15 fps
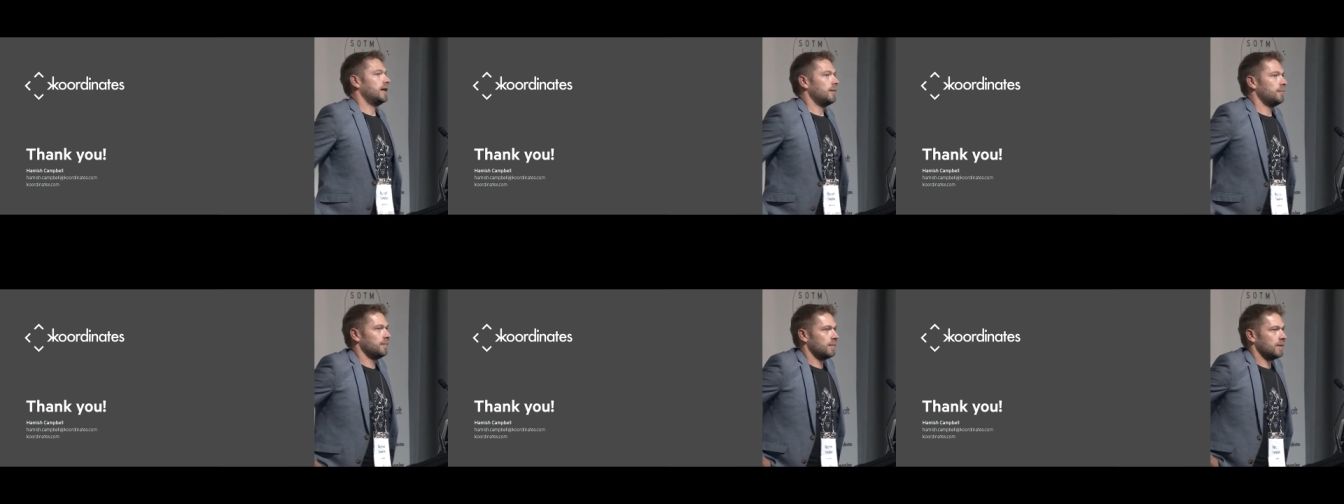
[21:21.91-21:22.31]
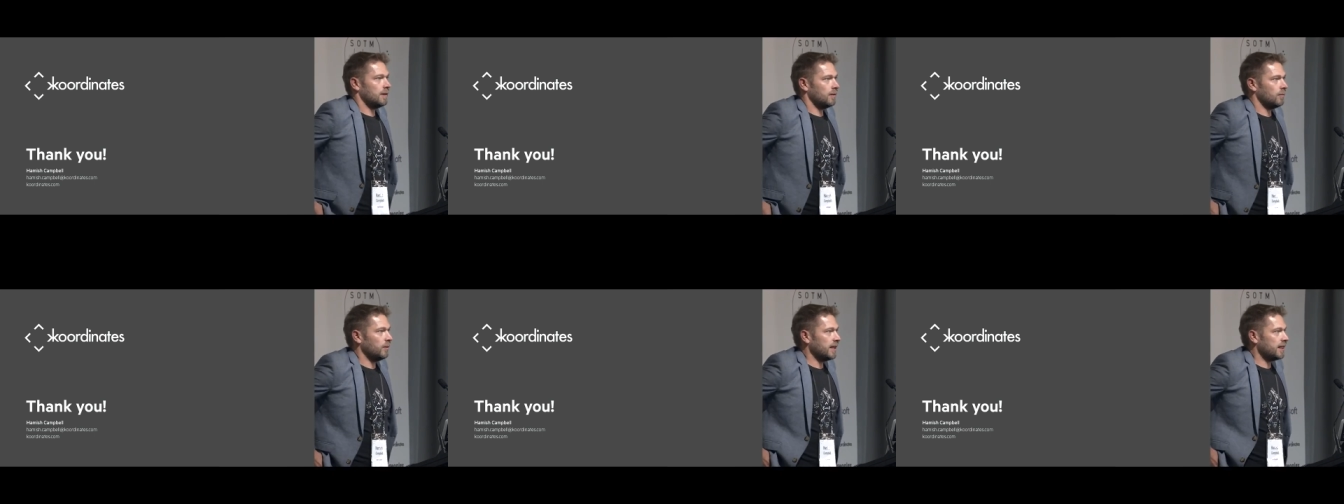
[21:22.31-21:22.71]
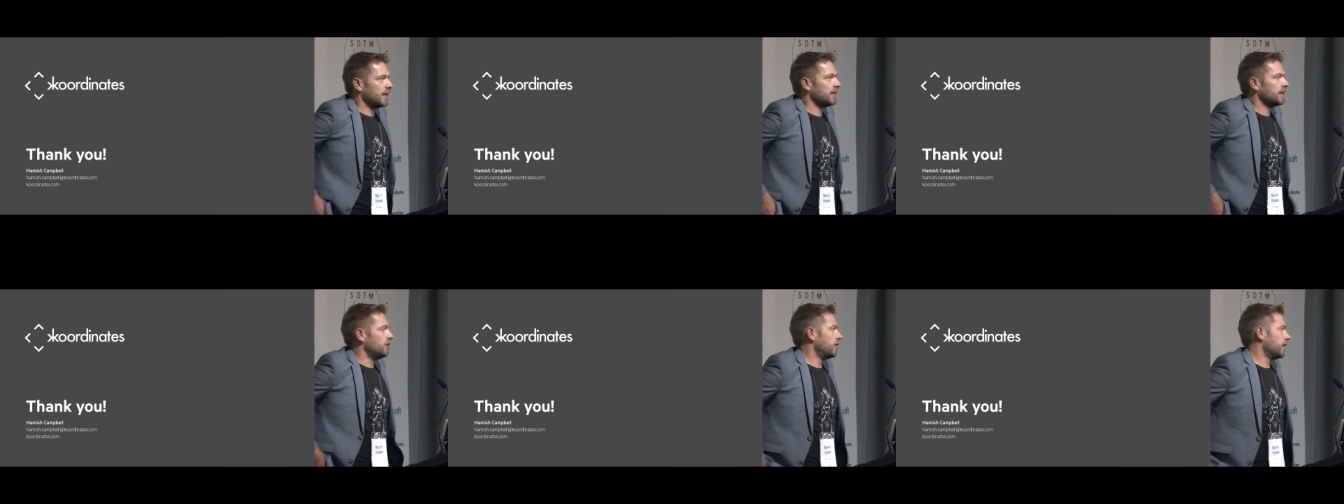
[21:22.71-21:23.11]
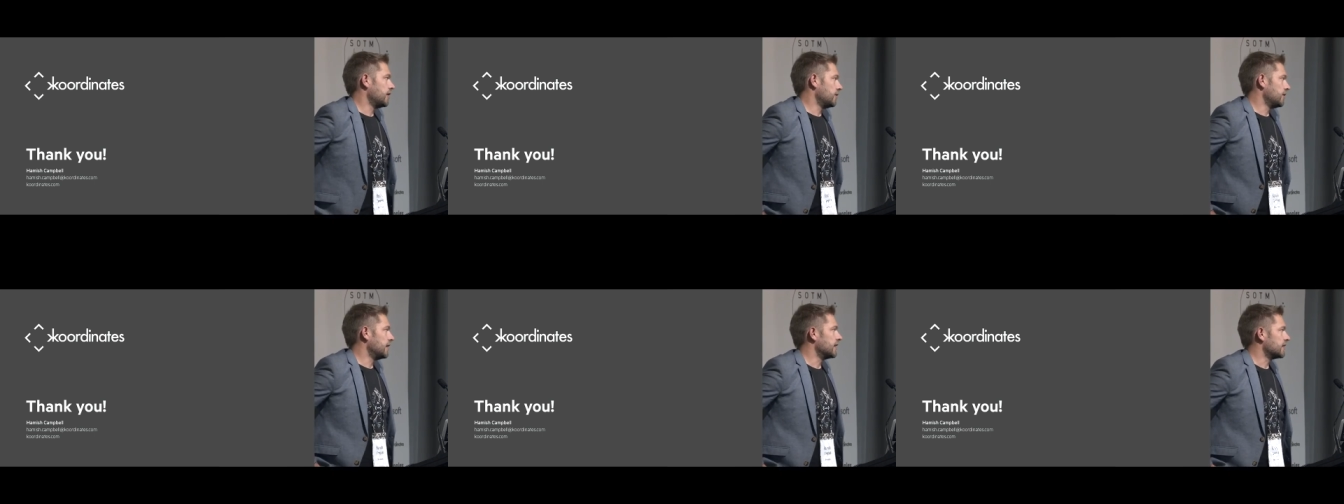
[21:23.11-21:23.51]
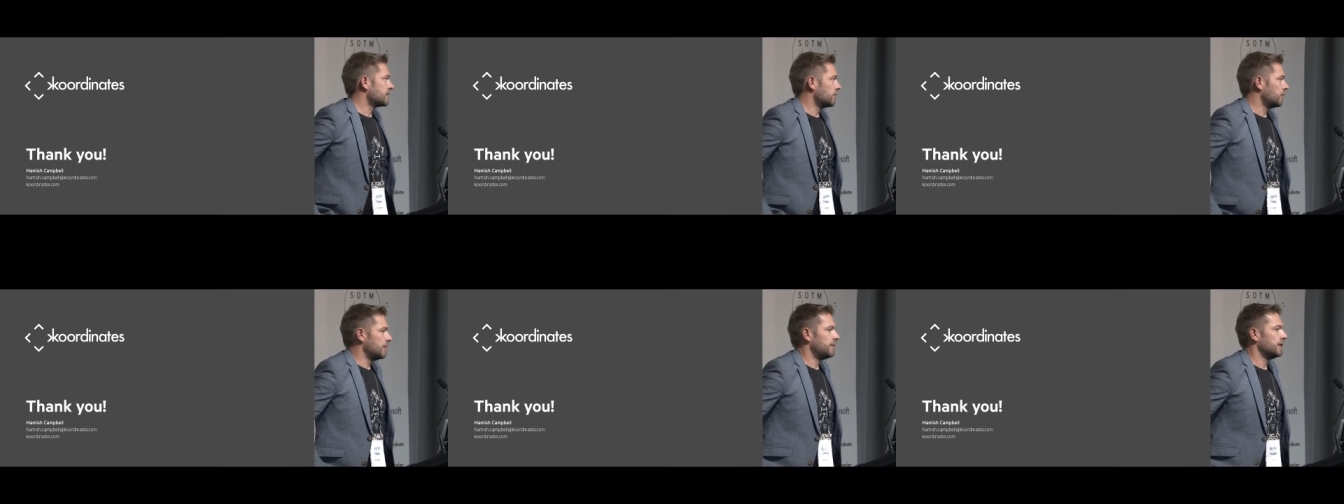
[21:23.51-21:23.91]
um, we think that you're going to do this,
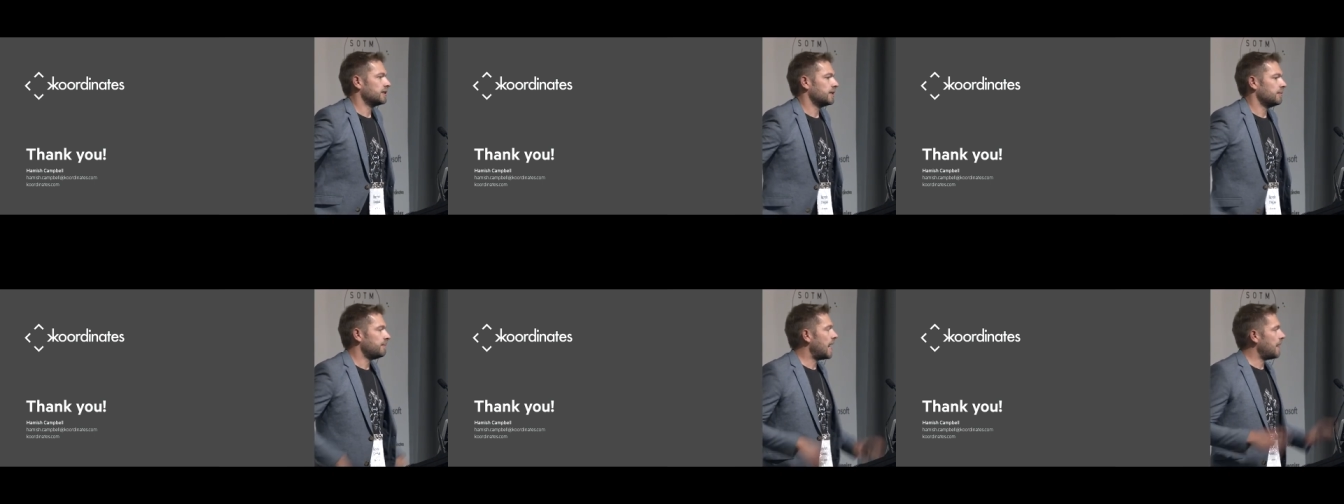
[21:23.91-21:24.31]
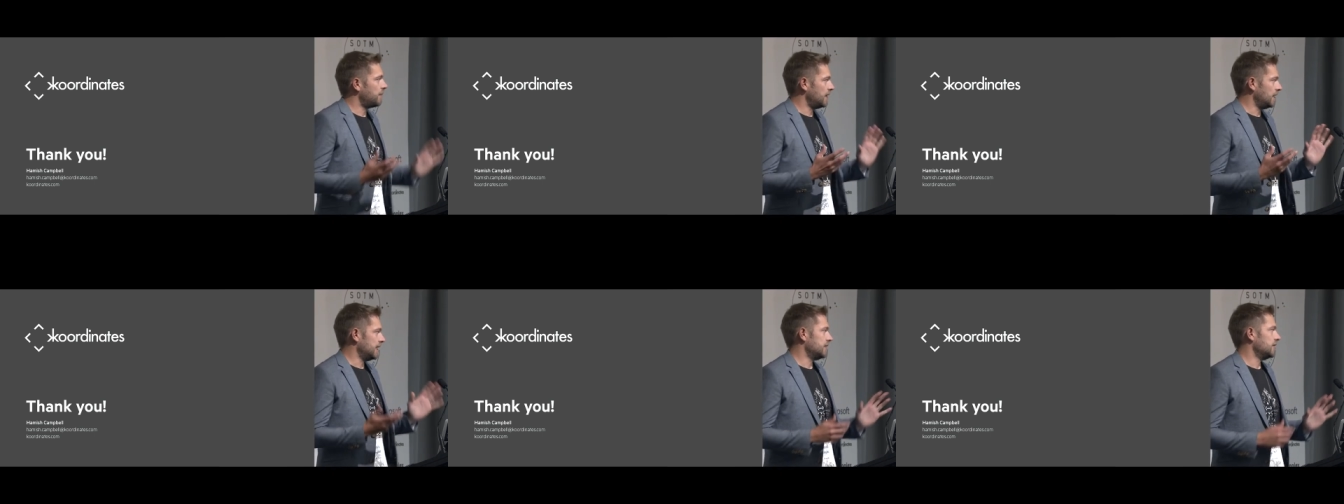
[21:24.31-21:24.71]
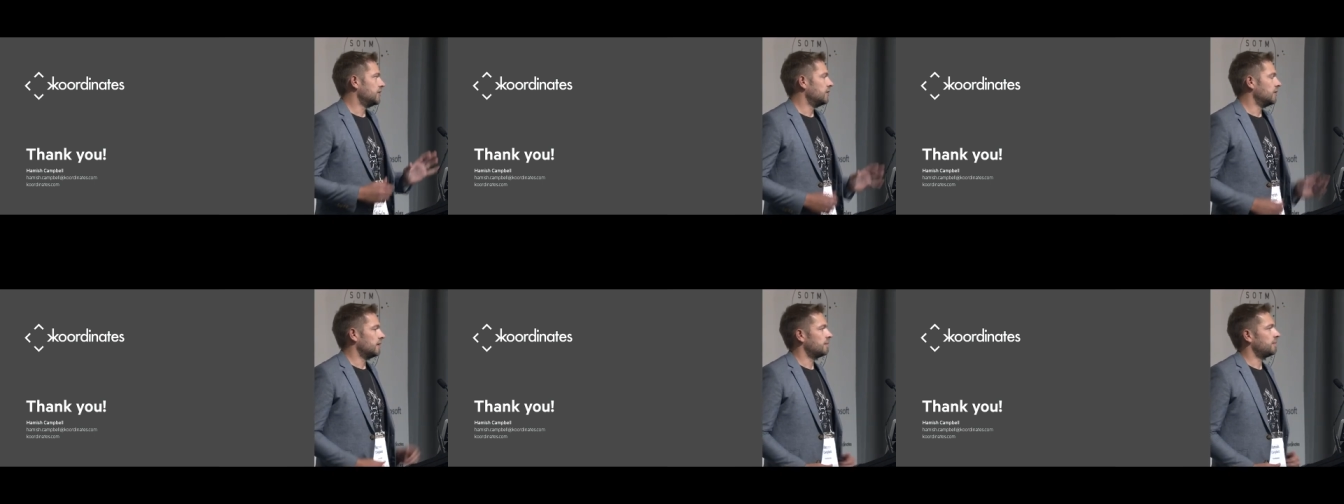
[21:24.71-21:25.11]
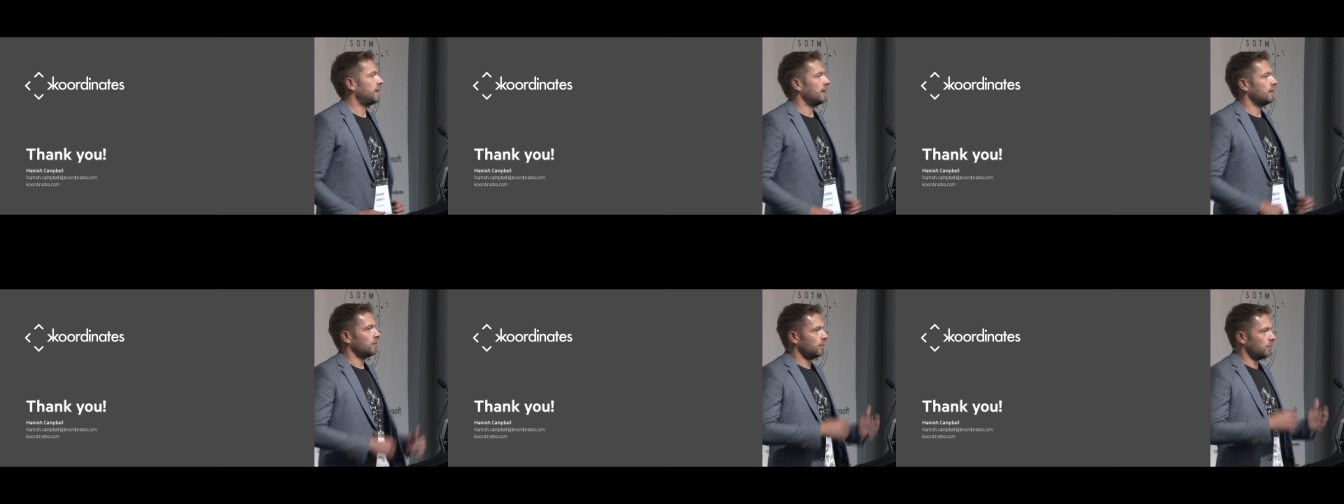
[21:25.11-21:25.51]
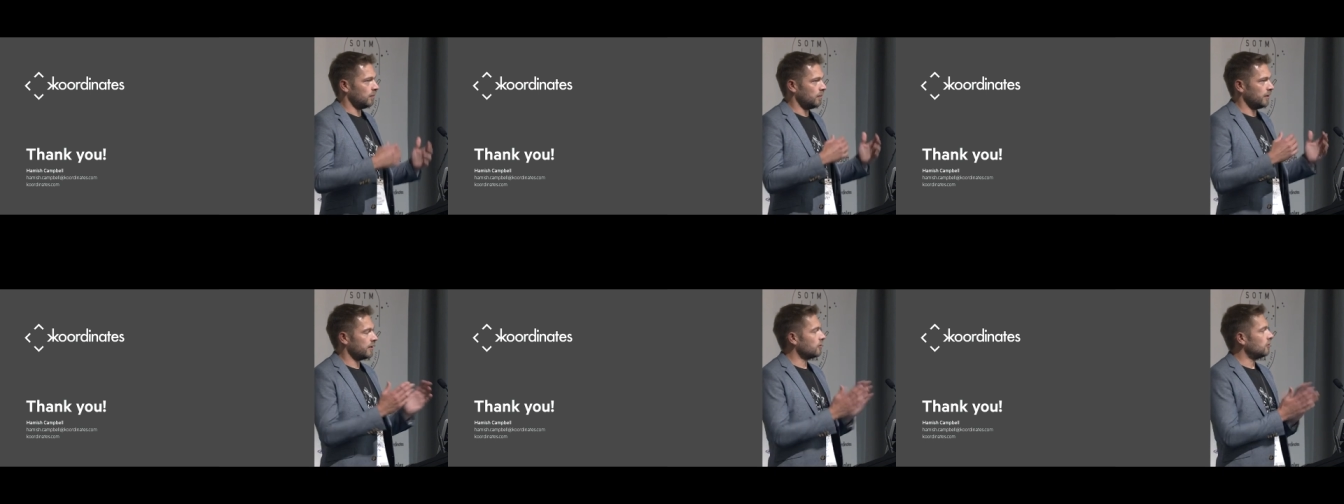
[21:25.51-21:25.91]
so we built a map that lets you do it. But
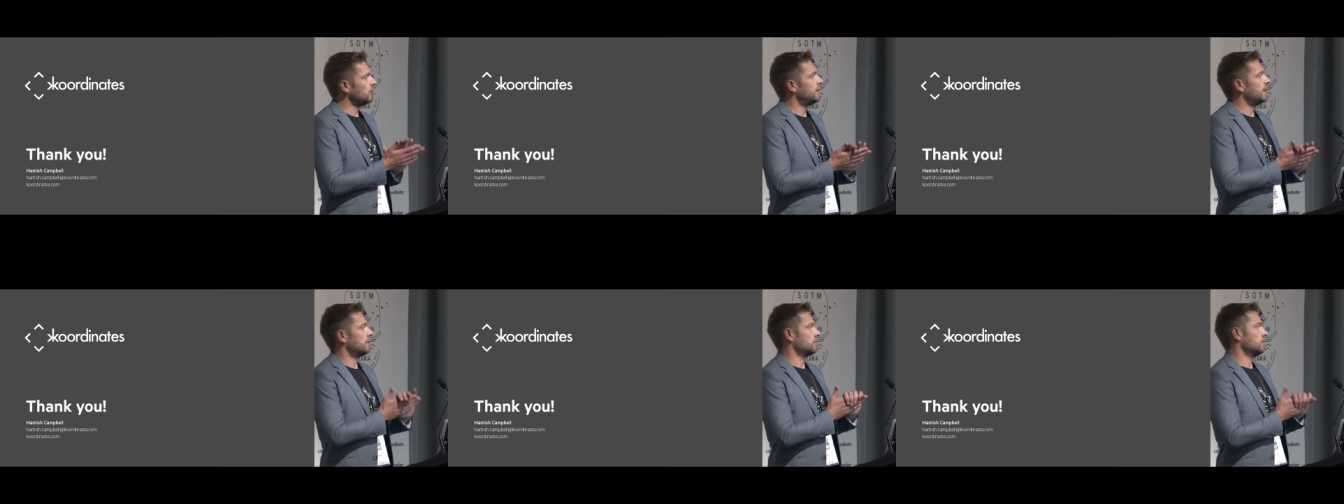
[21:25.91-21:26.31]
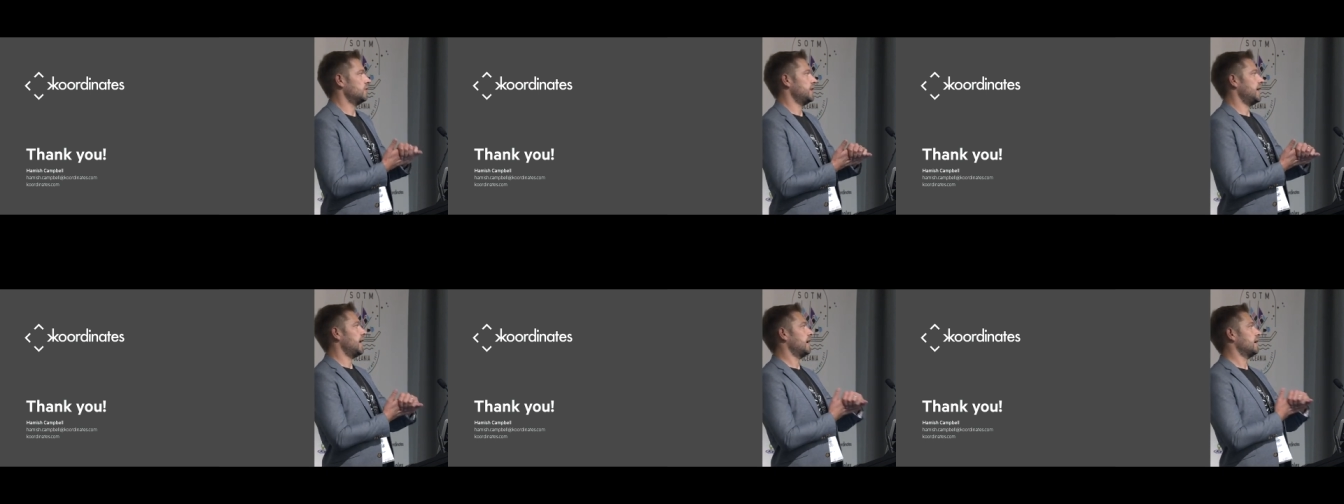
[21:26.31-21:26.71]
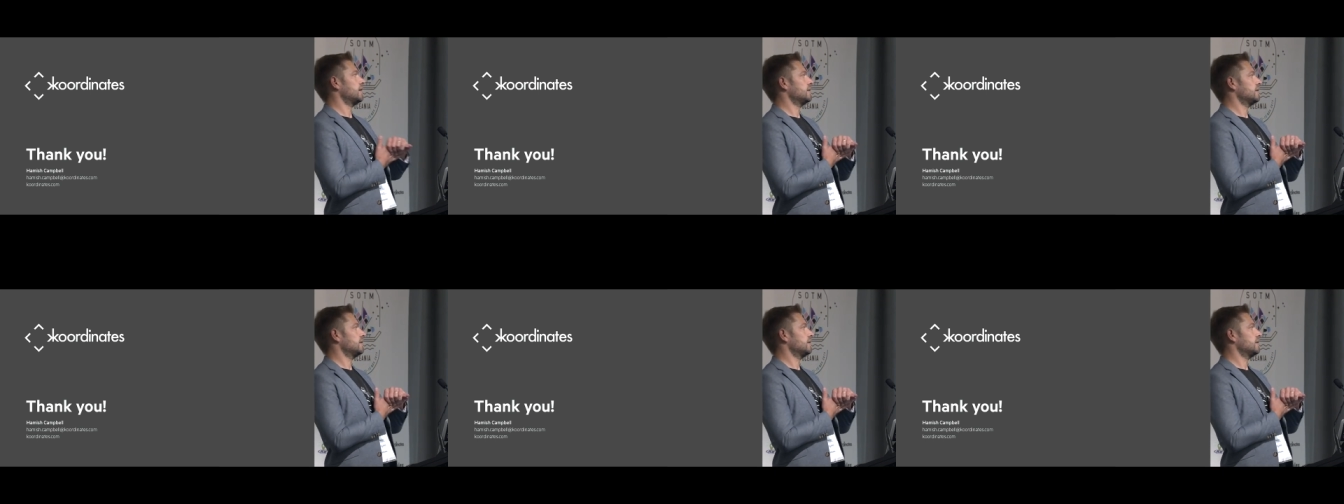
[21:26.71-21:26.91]
we're all about the raw data.